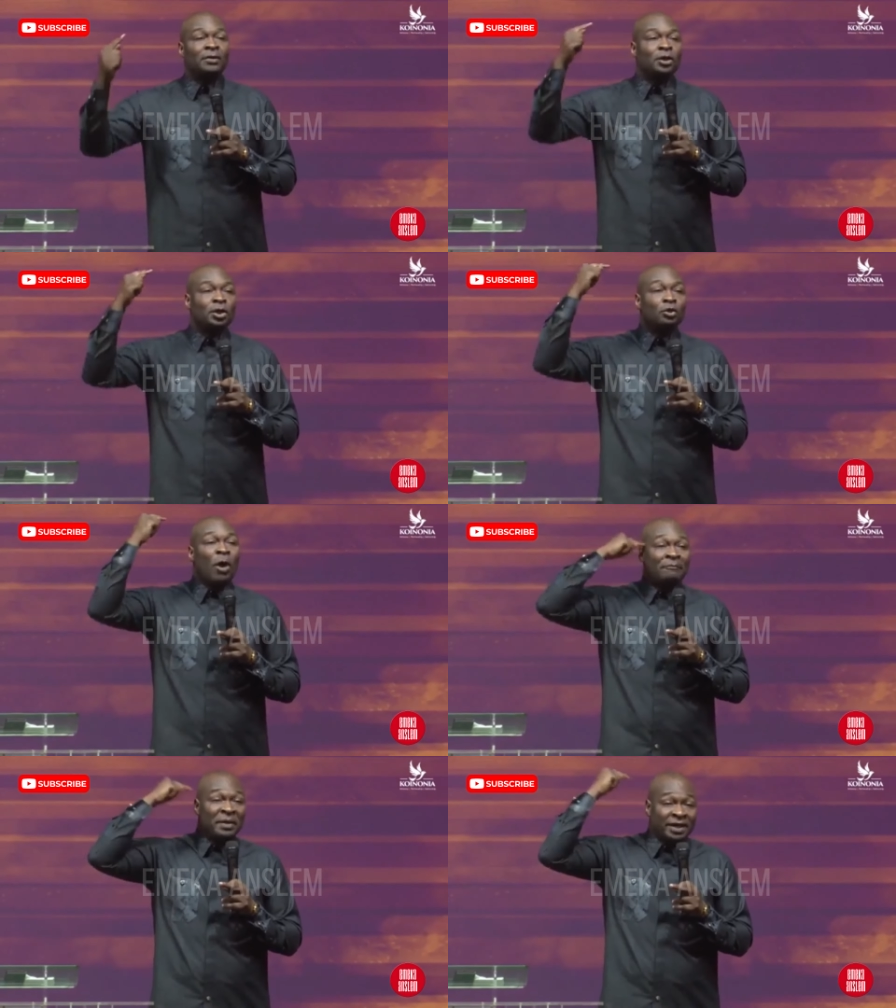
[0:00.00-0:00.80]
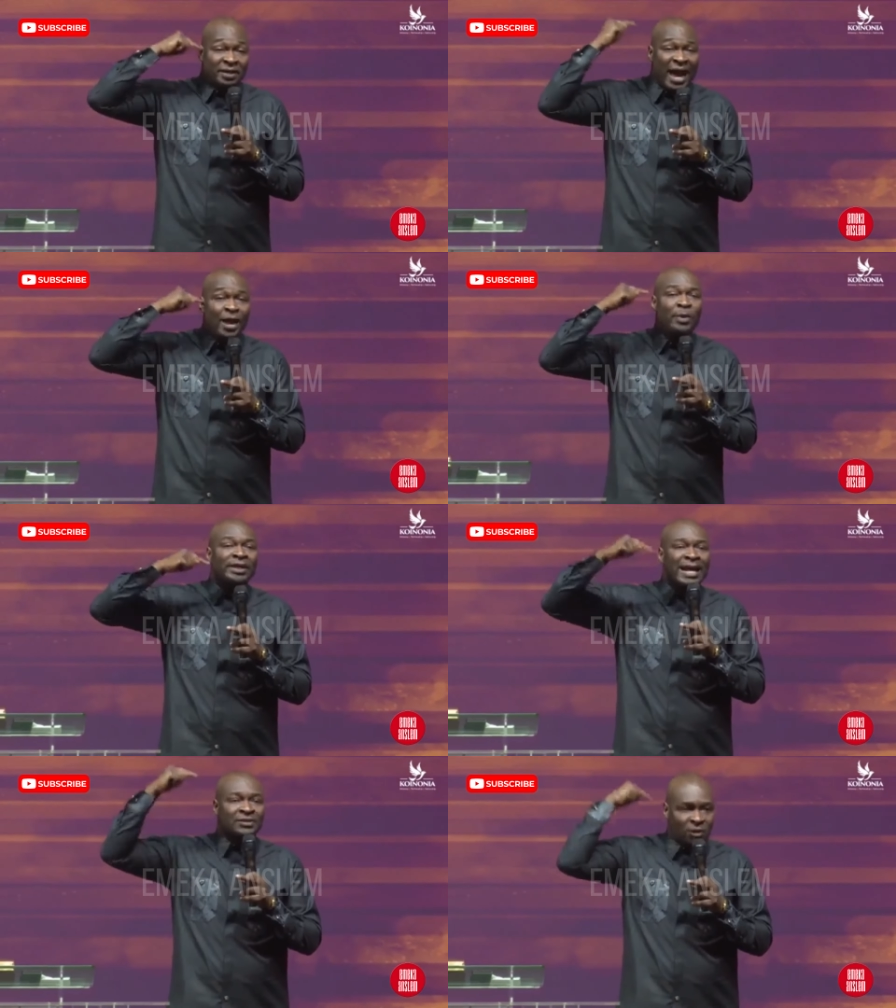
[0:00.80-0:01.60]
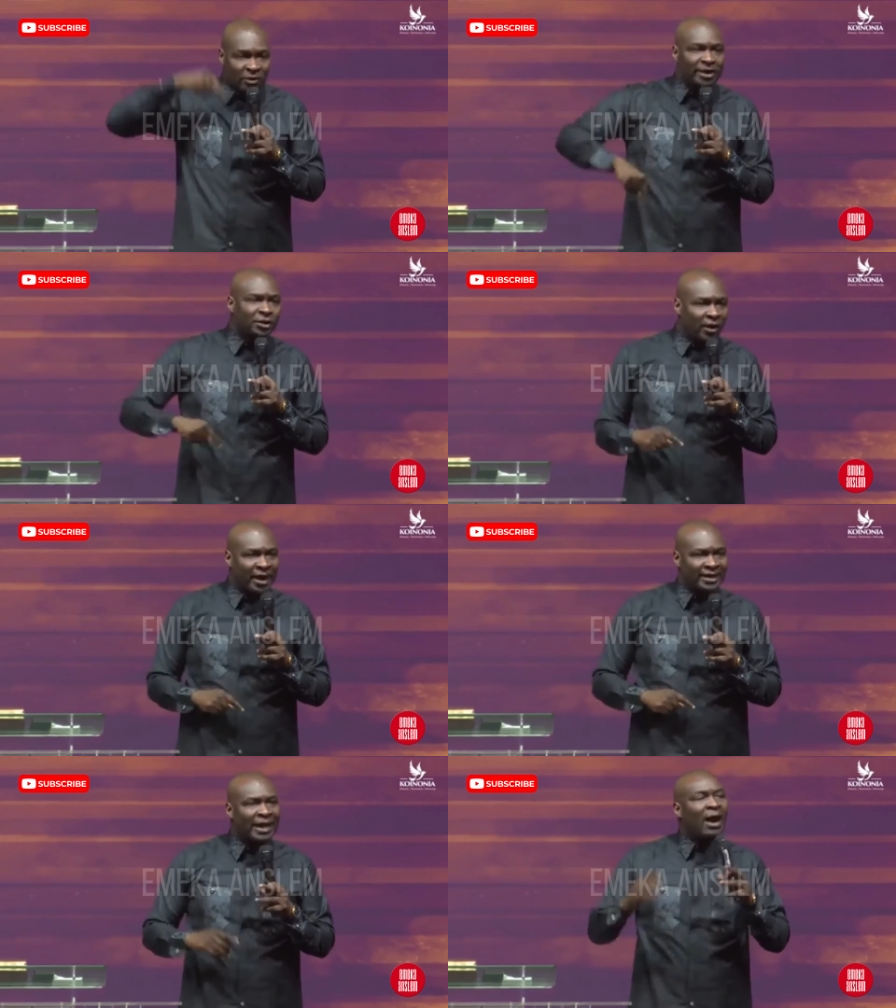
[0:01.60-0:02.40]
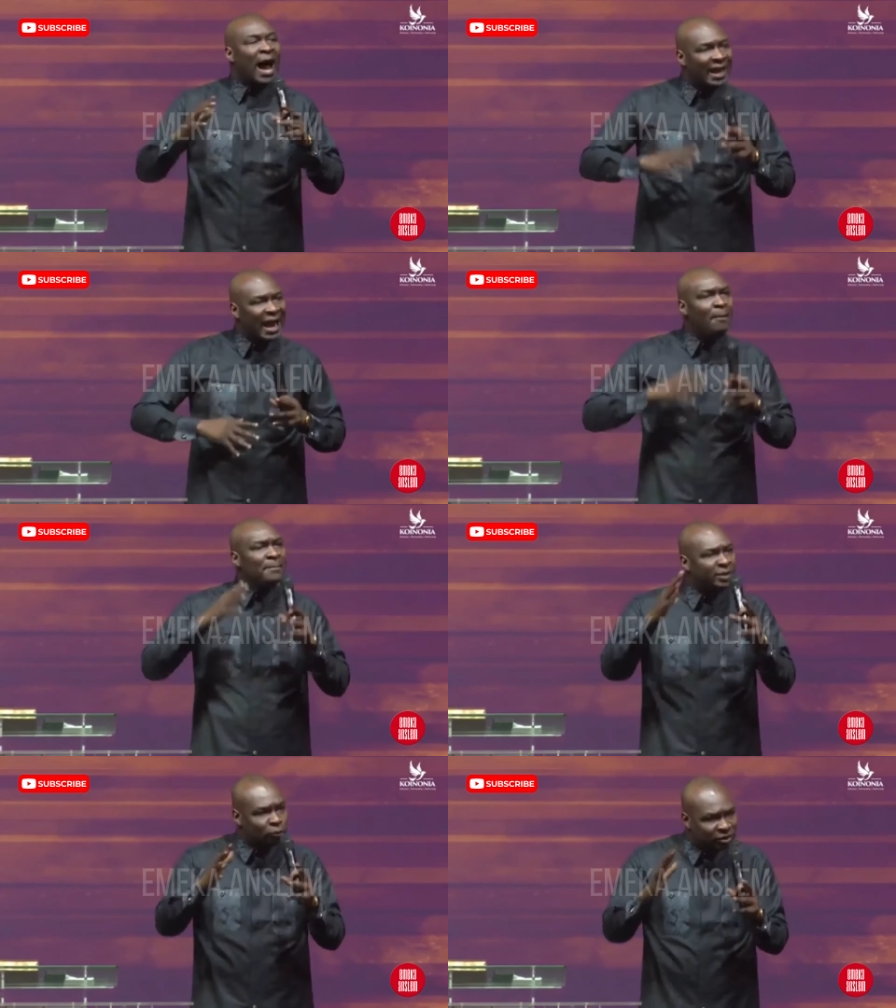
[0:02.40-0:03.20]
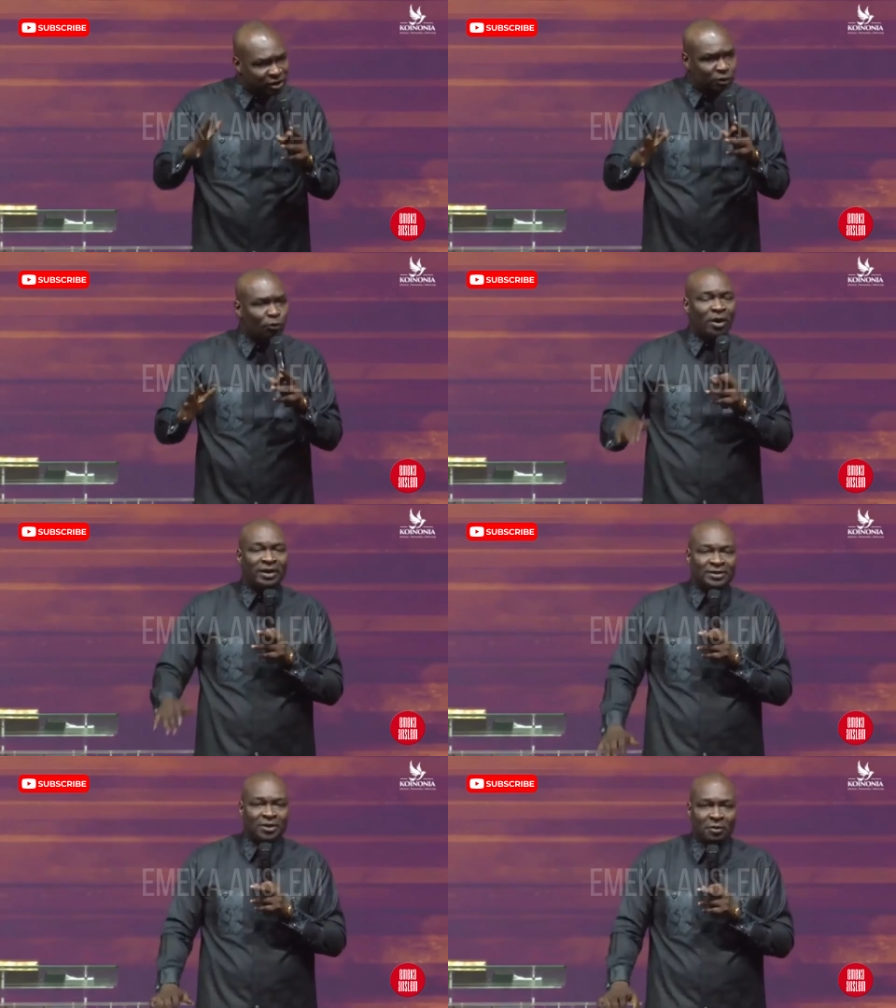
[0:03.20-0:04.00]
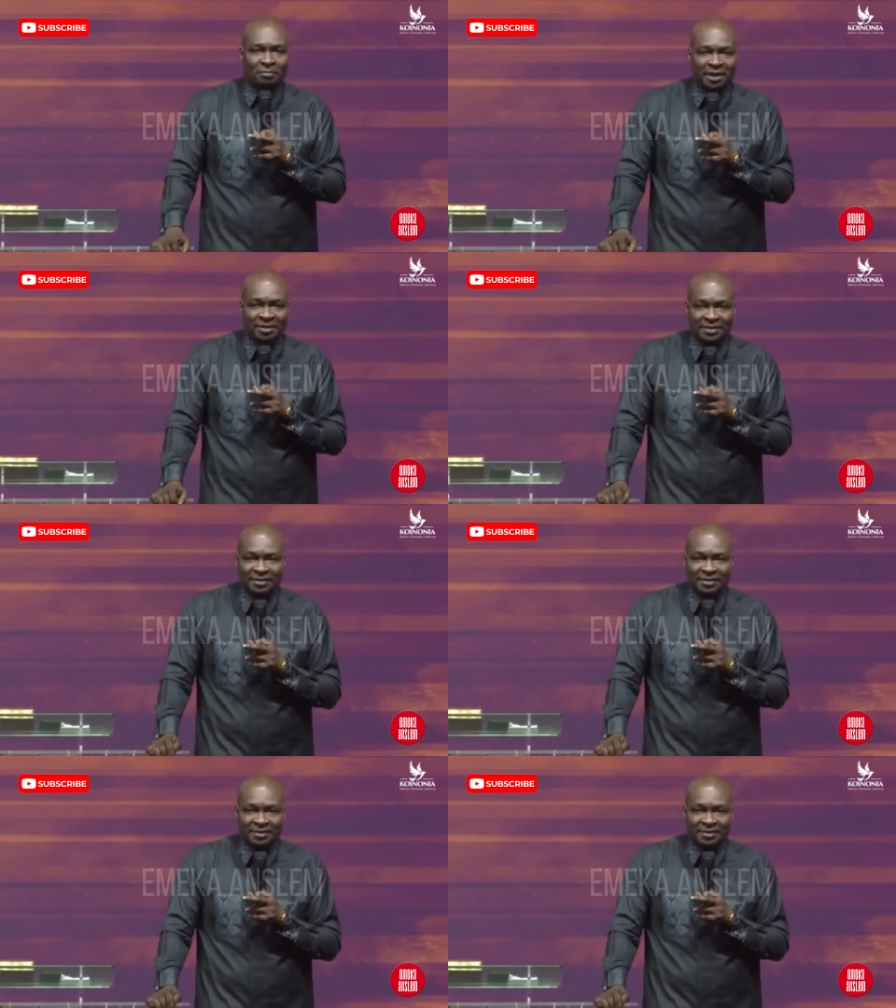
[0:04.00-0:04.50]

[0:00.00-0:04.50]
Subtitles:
You have been crying with that song in your head. Now, allow me to teach you what the song means.